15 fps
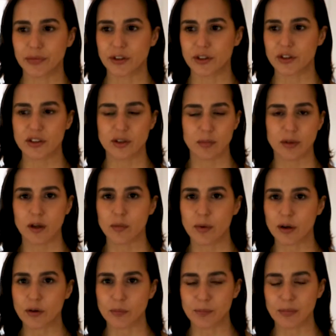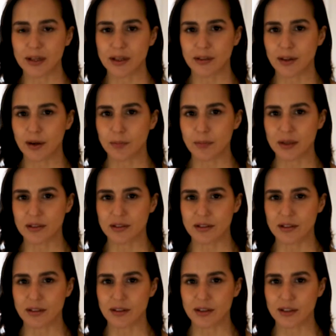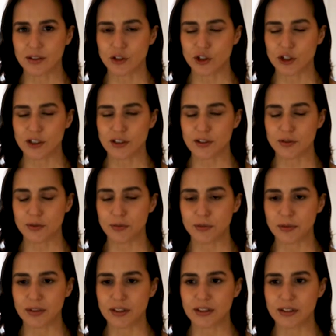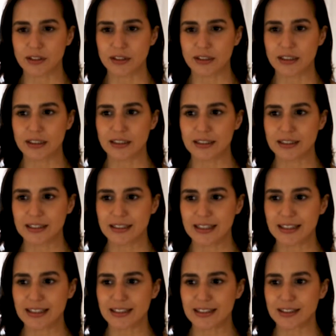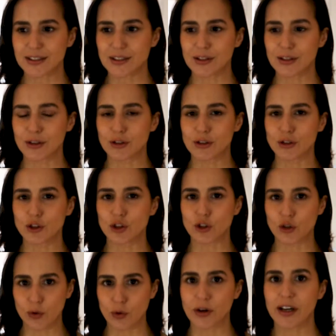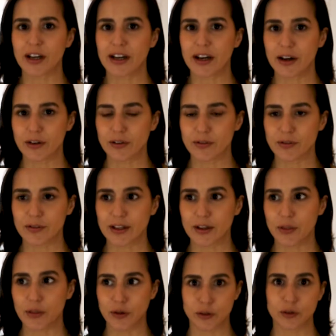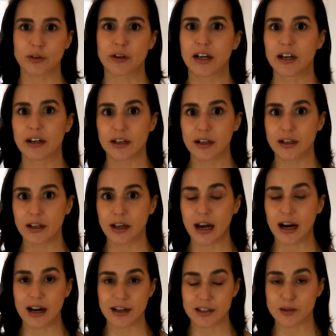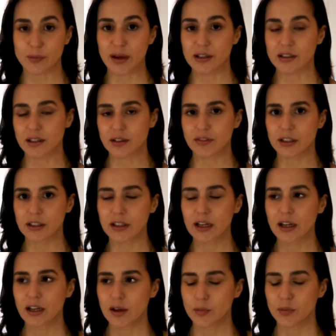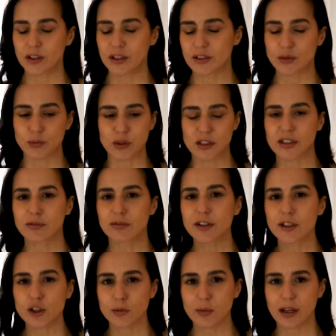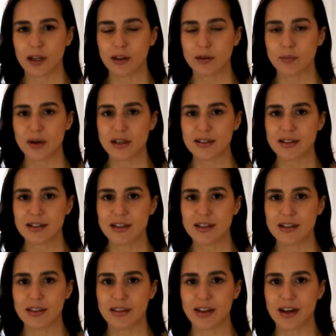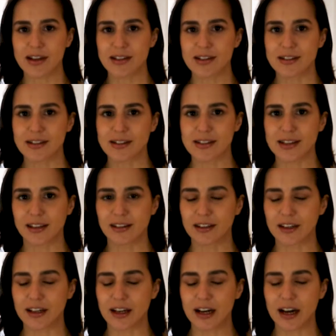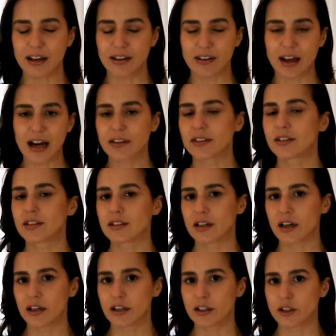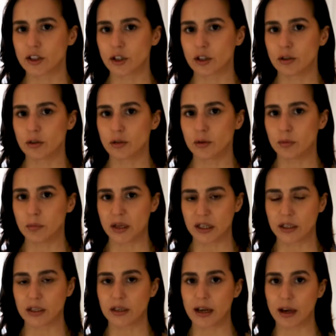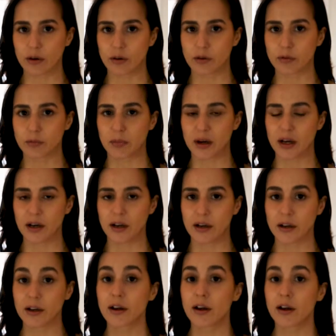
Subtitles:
There's something about making that muslin that just really takes the joy out of the creating aspect of it, because once I finish making the muslin, then suddenly I lack the desire to make it out of my